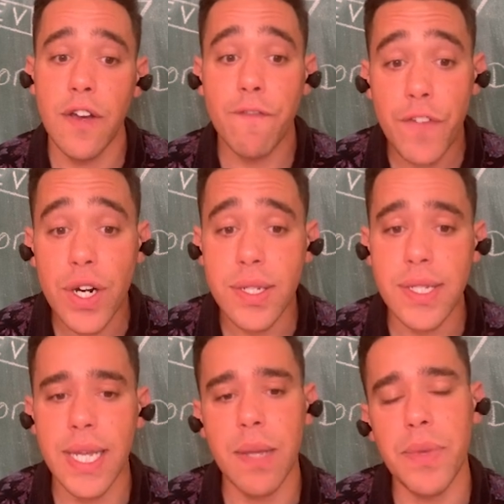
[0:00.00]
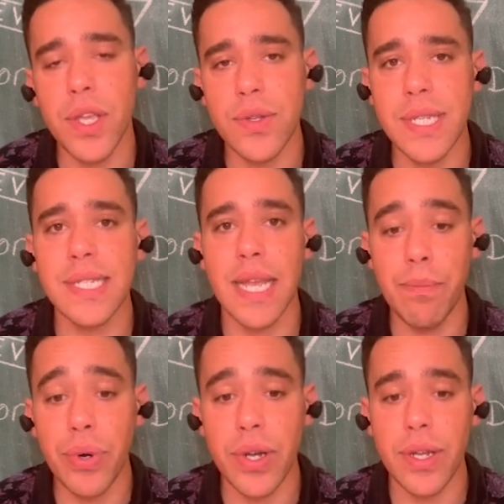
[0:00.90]
First, it can be used as
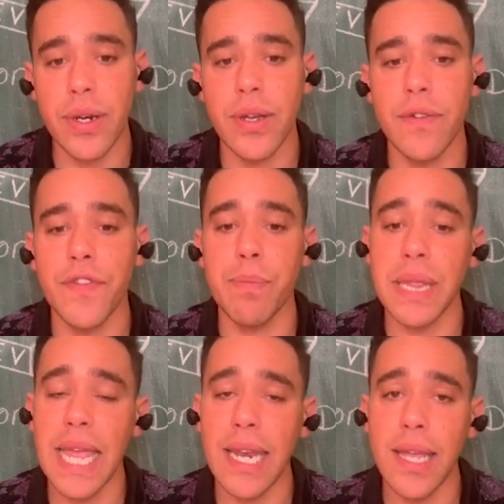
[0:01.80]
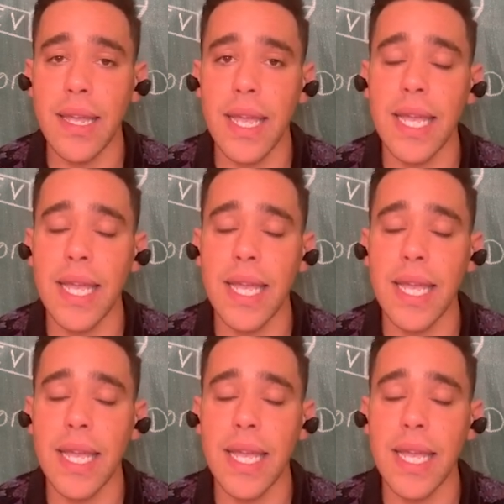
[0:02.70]
input for planning